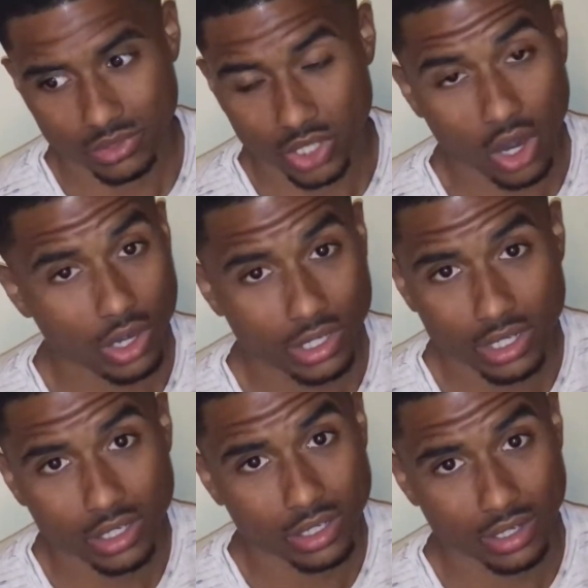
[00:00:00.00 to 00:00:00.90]
darn
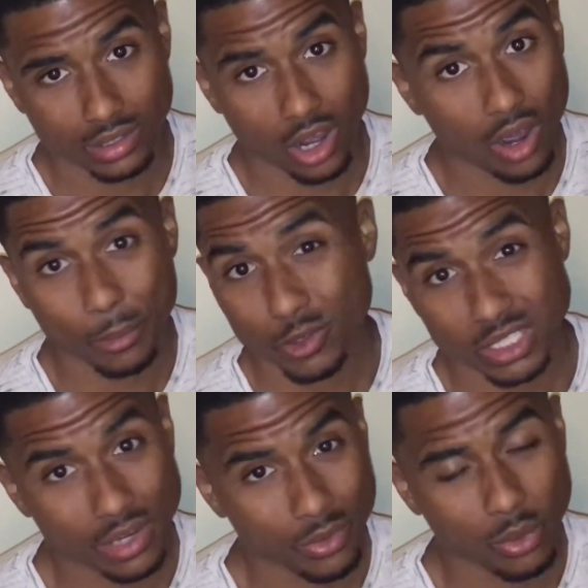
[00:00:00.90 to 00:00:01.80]
near,
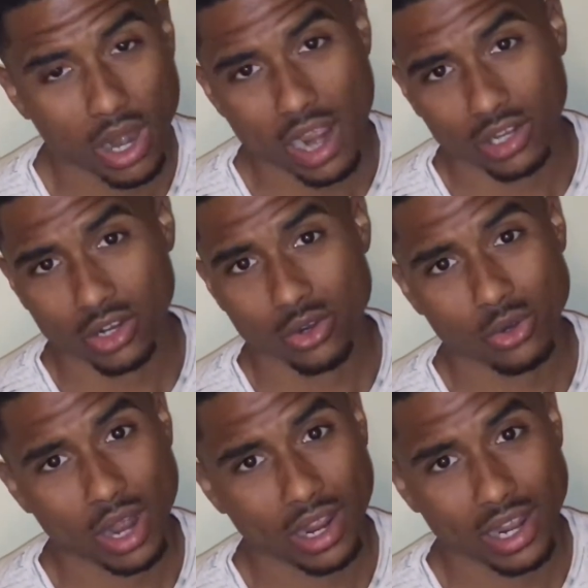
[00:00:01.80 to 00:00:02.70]
almost everywhere I
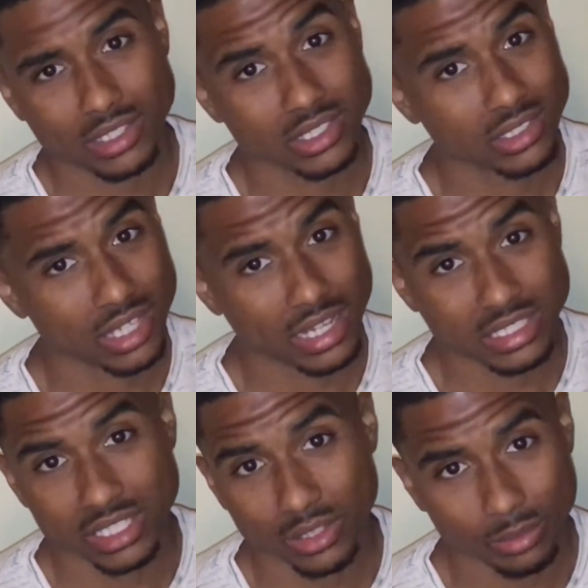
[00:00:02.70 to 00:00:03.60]
go, I
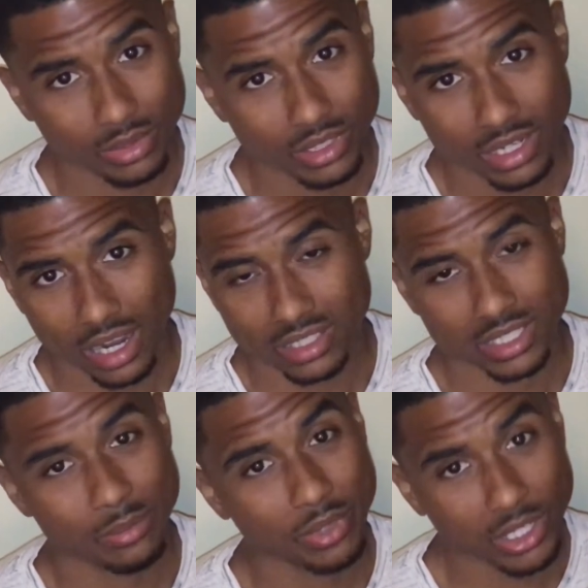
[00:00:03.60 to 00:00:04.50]
tip. I
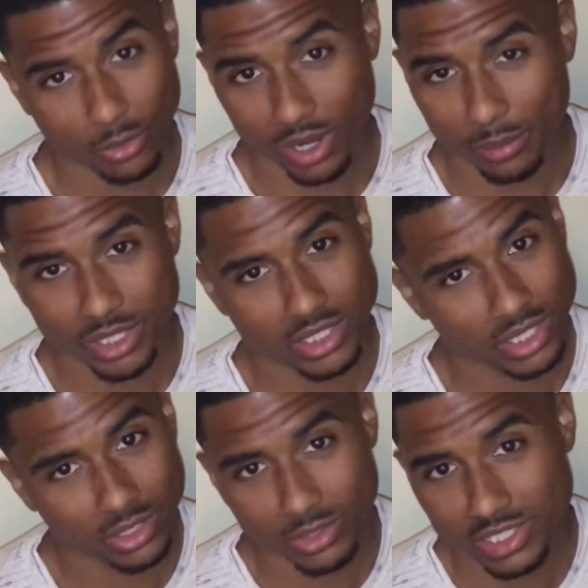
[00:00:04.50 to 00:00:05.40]
tip anyway. I'm a
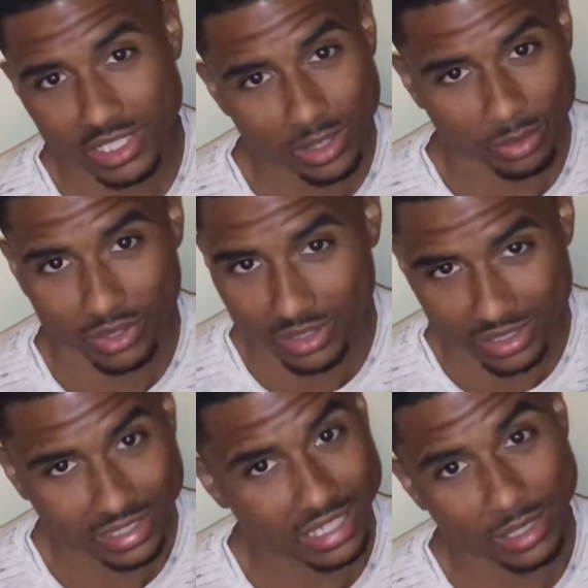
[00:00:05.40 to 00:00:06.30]
generous tipper.
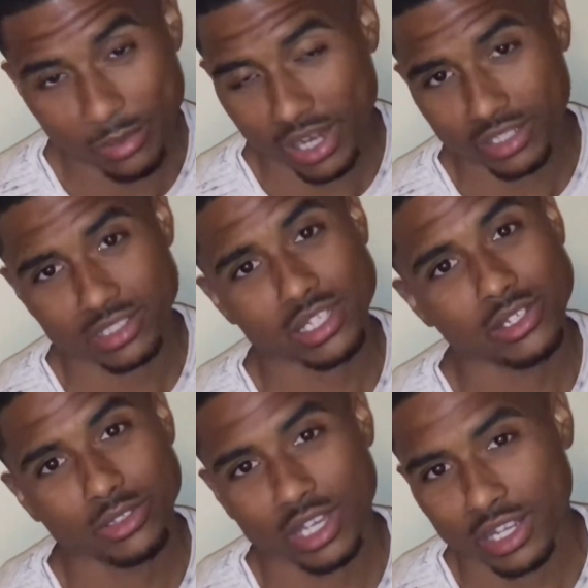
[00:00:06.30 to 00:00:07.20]
Anybody will tell
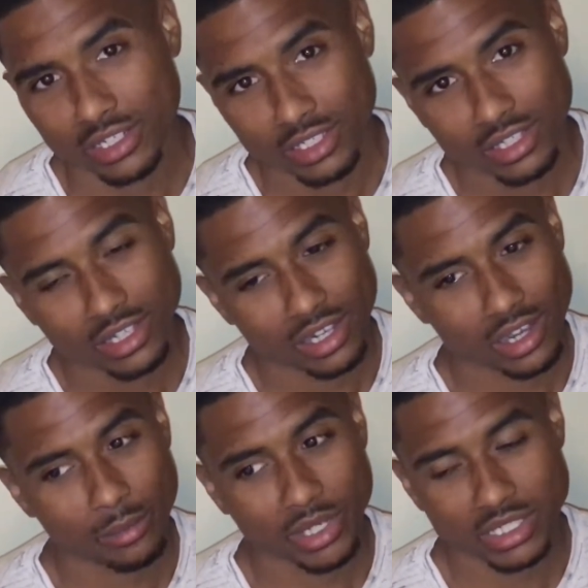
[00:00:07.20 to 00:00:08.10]
you that.
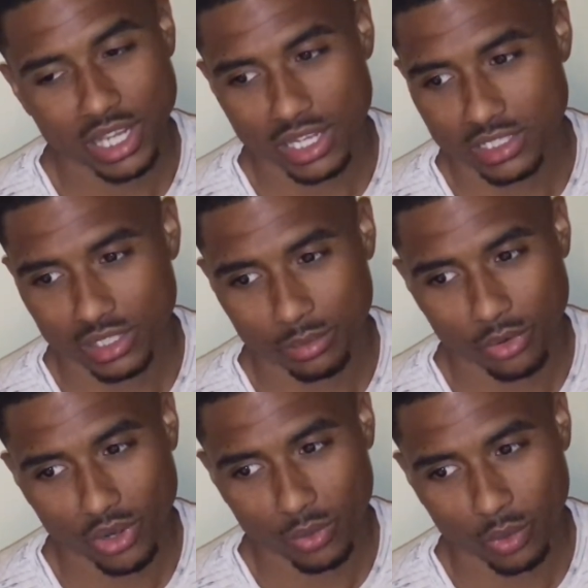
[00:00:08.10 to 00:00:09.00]
But it's gotten to the
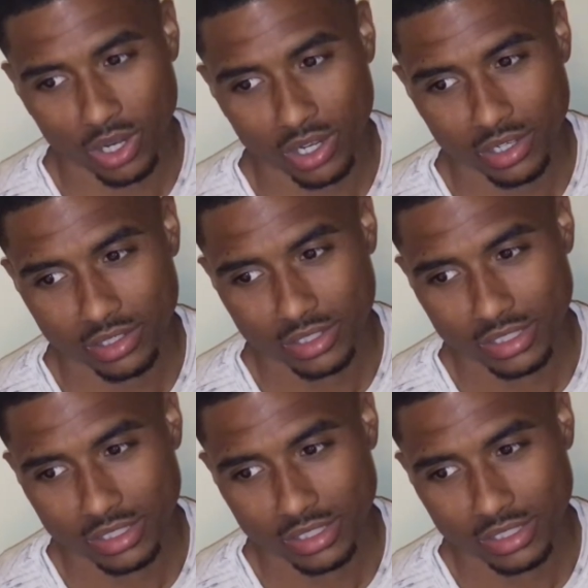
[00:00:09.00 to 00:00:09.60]
point where,